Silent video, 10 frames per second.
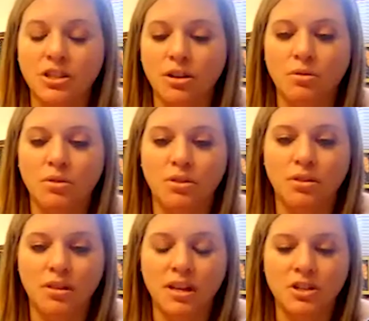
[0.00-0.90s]
so
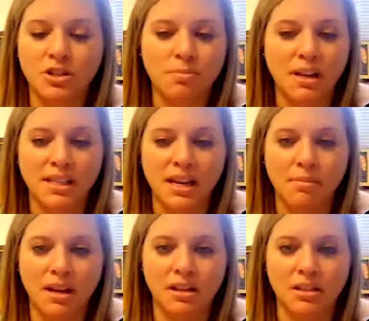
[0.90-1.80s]
issue-based
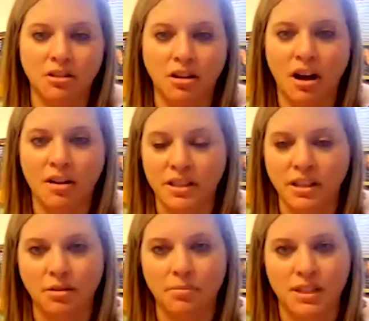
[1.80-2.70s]
campaigns are
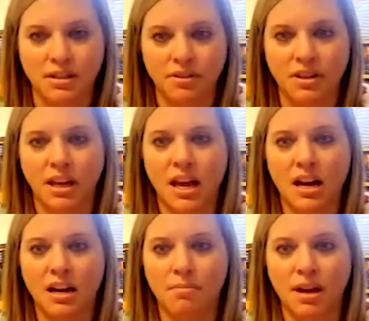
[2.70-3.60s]
obviously a little bit different than
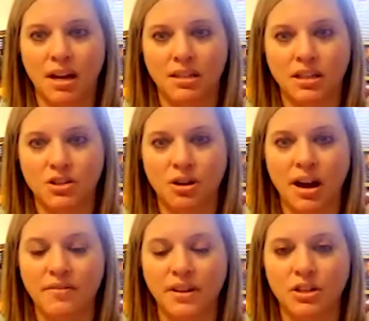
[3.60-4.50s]
candidate-based because you're
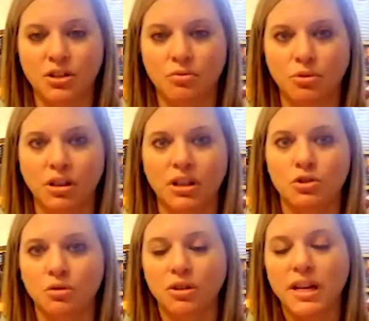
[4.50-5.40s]
having to really
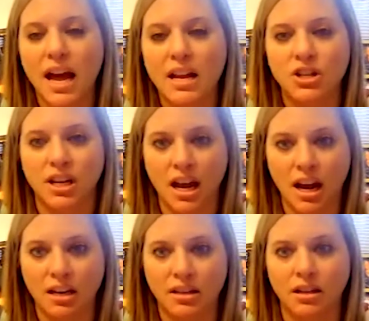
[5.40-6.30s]
truly
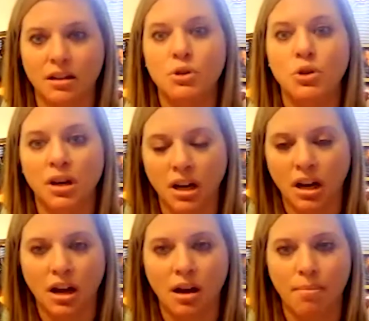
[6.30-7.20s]
educate the
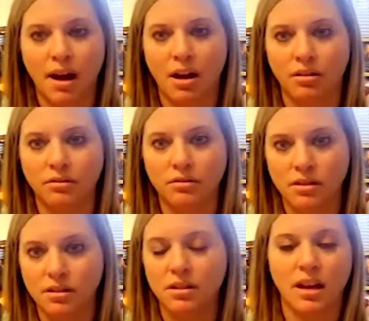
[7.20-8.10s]
community about
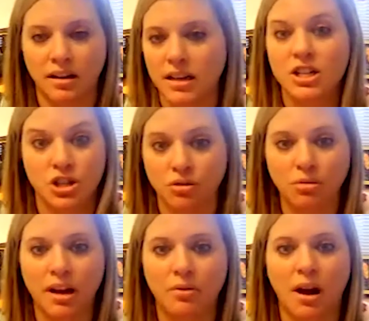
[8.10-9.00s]
an
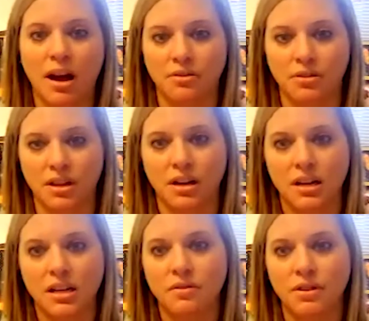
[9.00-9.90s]
issue and rather than
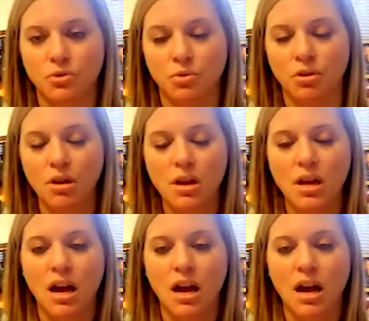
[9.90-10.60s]
an individual.